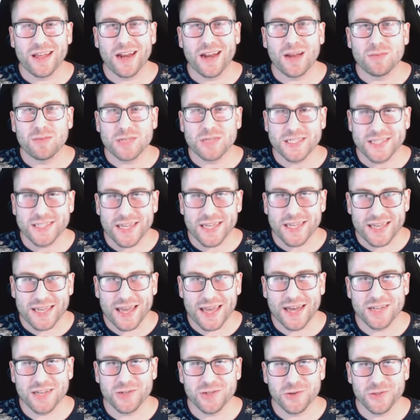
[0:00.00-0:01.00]
and I'm just a
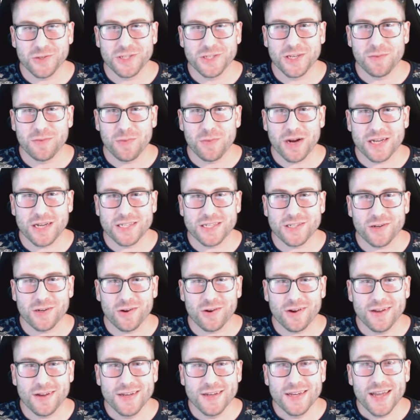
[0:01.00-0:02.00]
casual sim
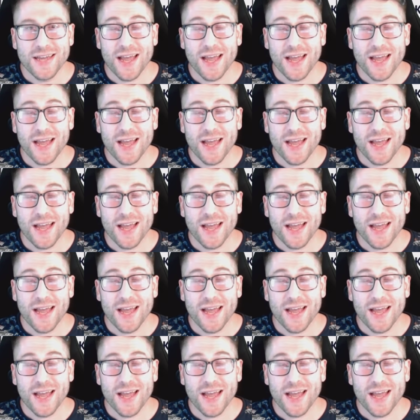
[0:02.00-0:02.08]
racer,